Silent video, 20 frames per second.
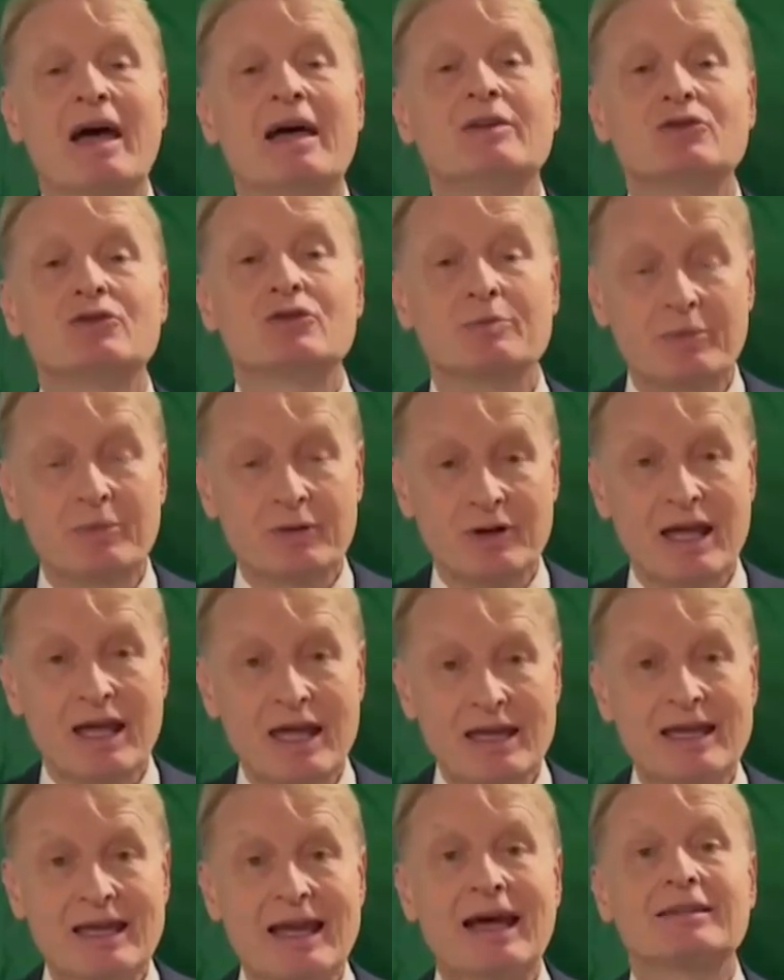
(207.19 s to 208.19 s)
and to
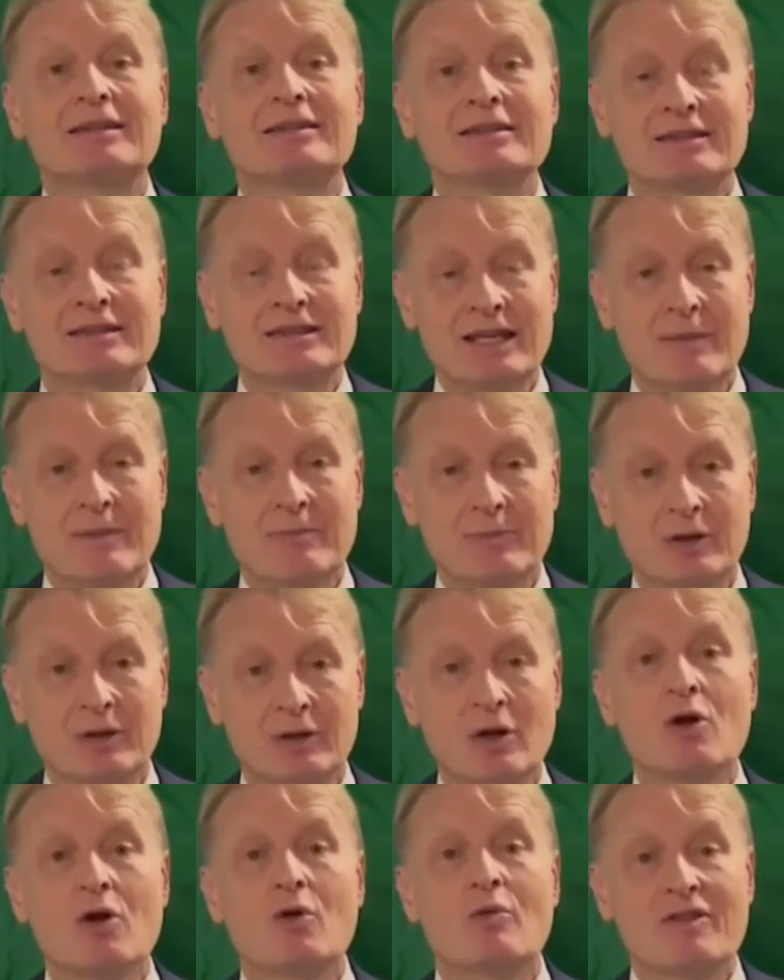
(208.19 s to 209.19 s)
pray at the
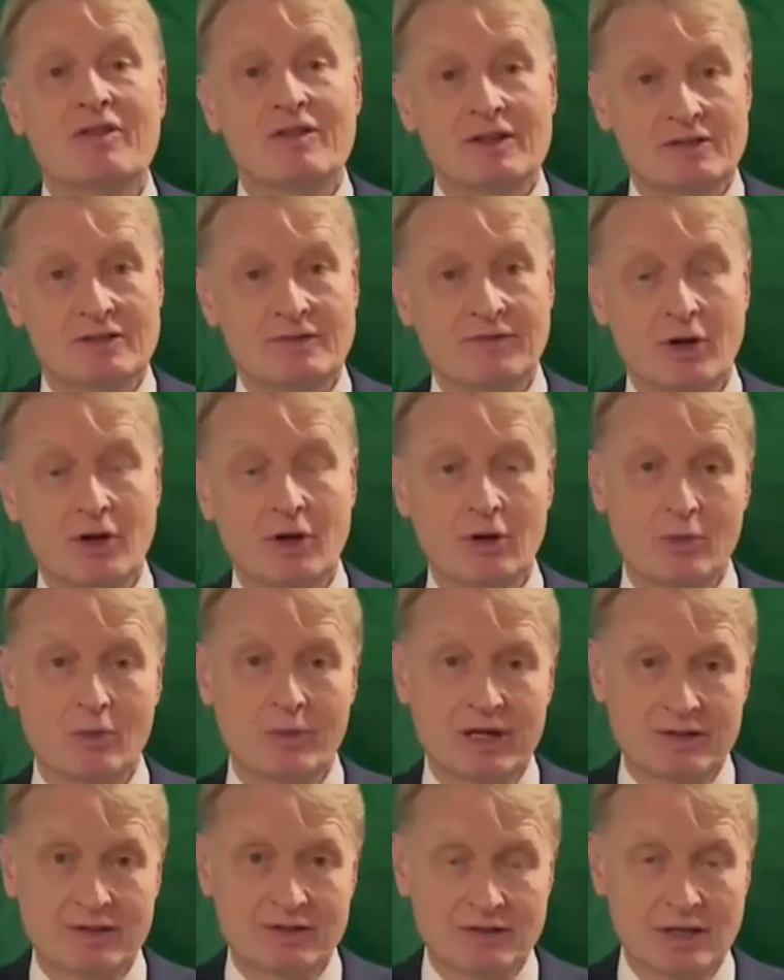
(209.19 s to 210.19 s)
temple with his
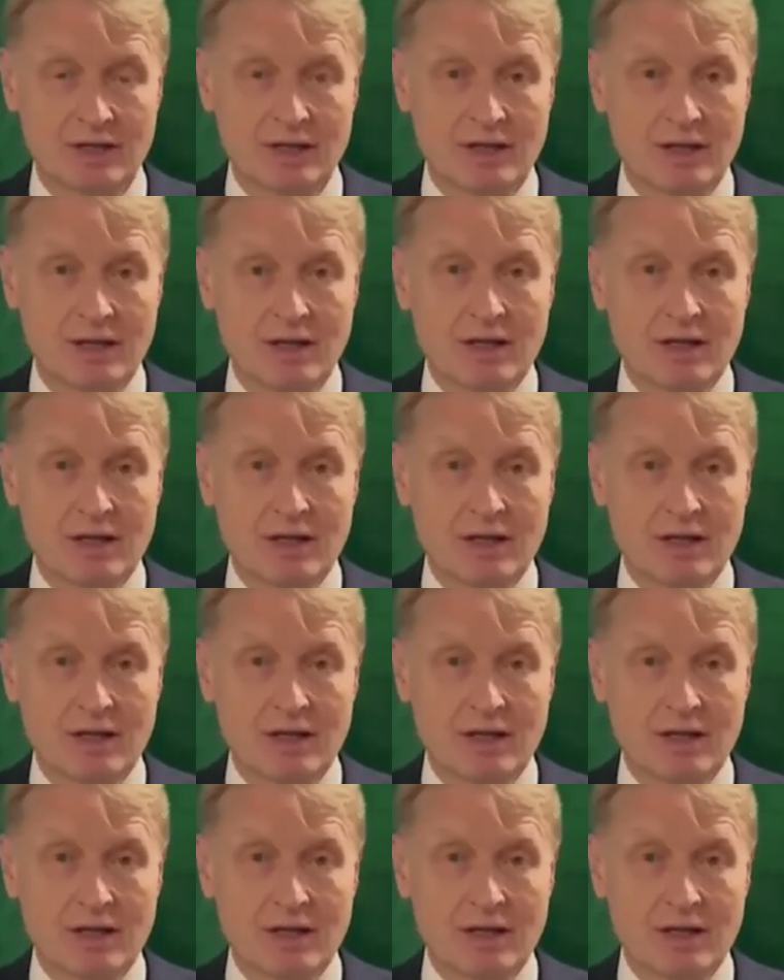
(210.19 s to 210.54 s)
followers.